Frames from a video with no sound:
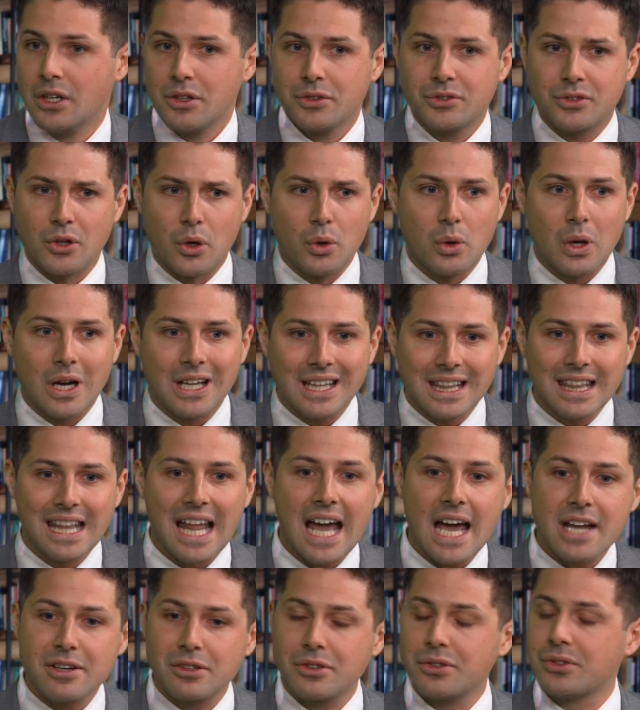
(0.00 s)
So a
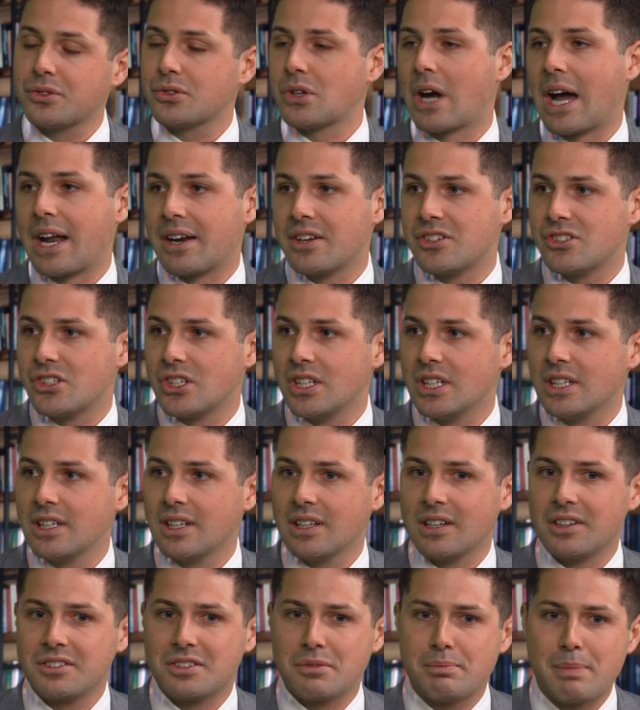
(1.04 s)
ladder
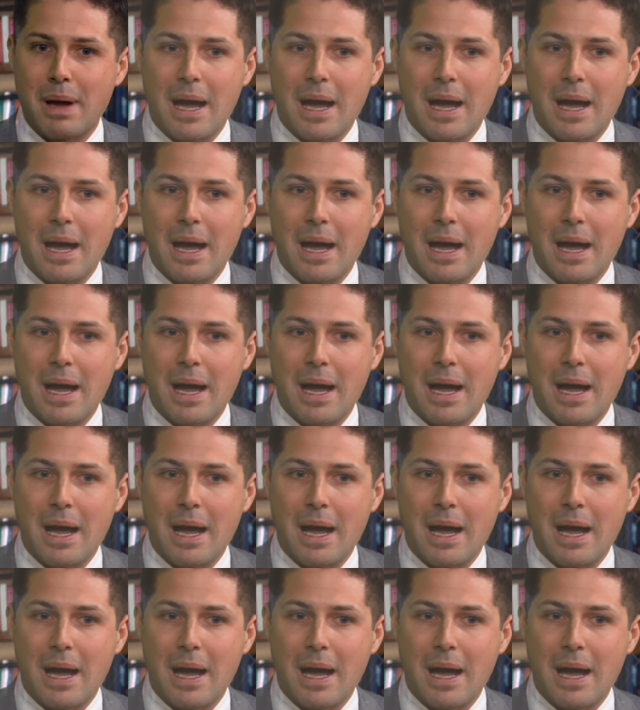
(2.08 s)
strategy is a